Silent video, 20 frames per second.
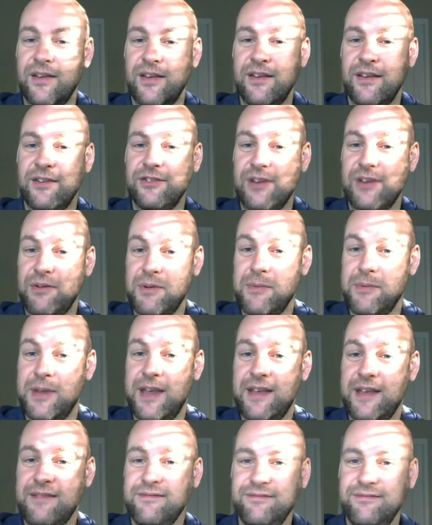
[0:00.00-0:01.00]
Shall we
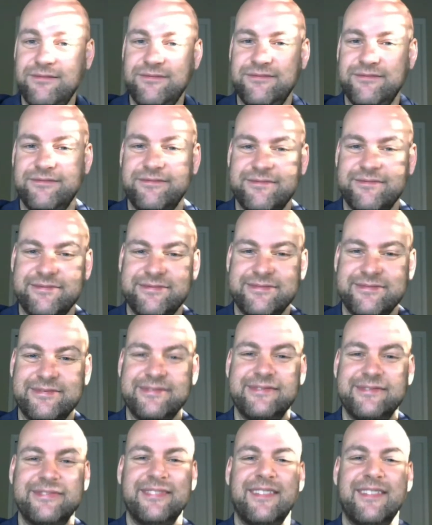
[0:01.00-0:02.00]
begin? Hmm.